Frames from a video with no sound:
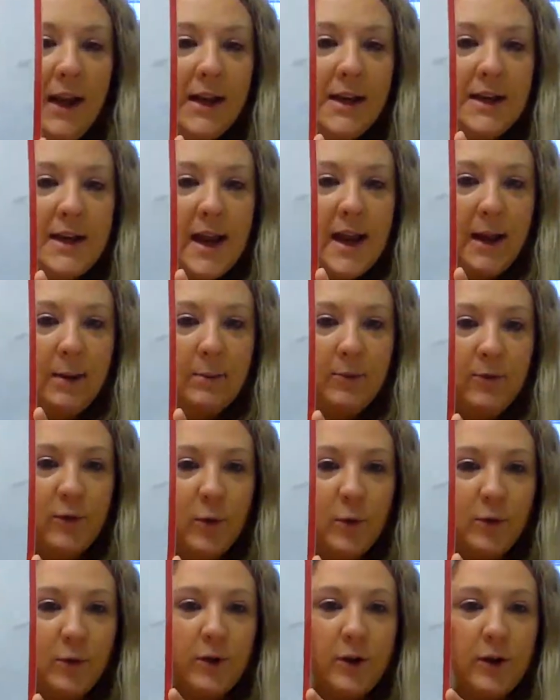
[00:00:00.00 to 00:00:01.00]
a name
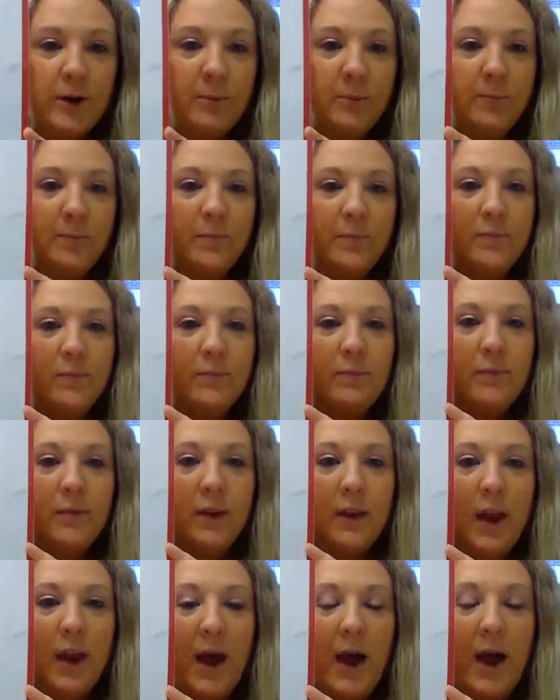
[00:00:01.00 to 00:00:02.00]
folder.
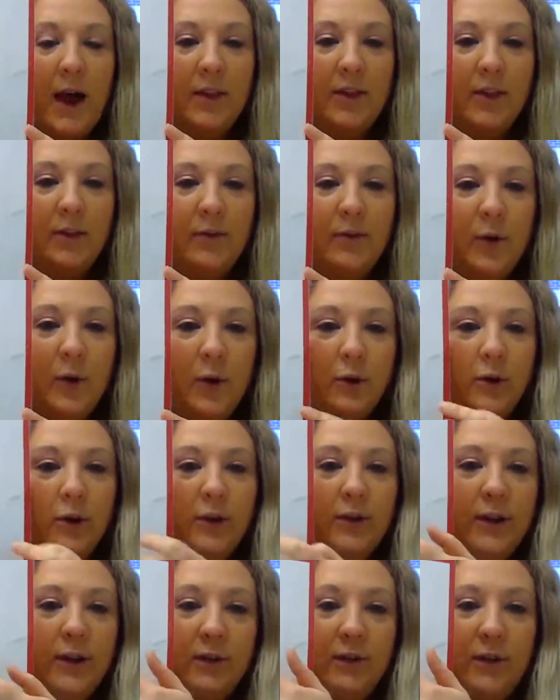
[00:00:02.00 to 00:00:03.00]
On the
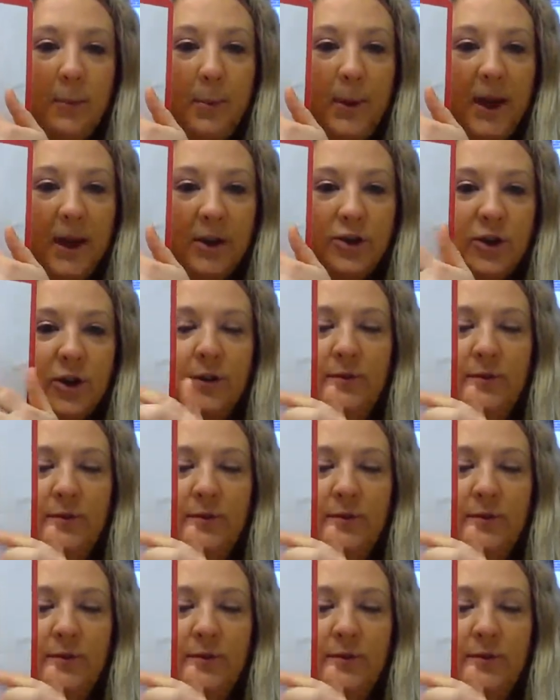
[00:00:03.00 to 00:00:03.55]
folder, there's a picture